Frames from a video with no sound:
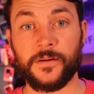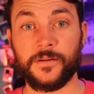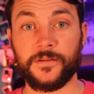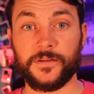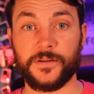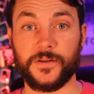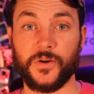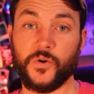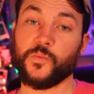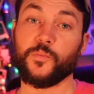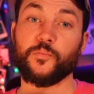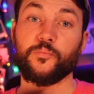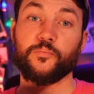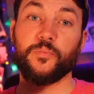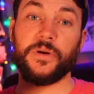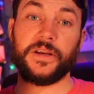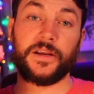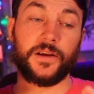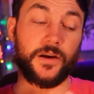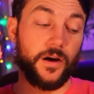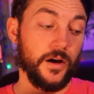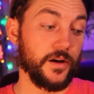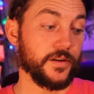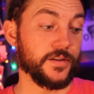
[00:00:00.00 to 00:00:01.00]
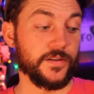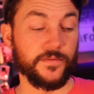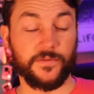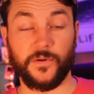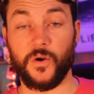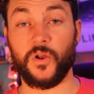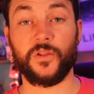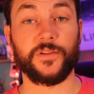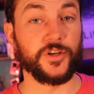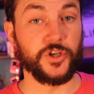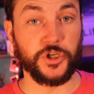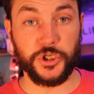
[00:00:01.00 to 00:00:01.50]
So because of
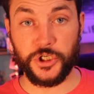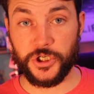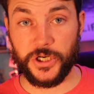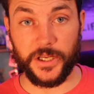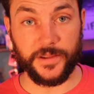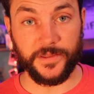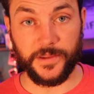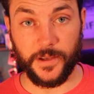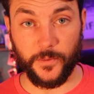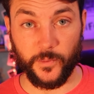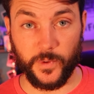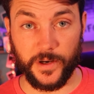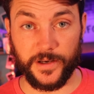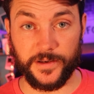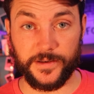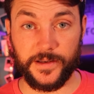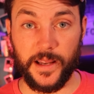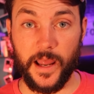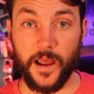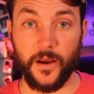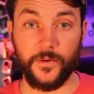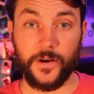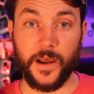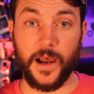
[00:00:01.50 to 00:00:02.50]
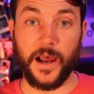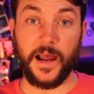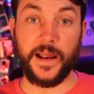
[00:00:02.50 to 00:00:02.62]
all the shit that went down,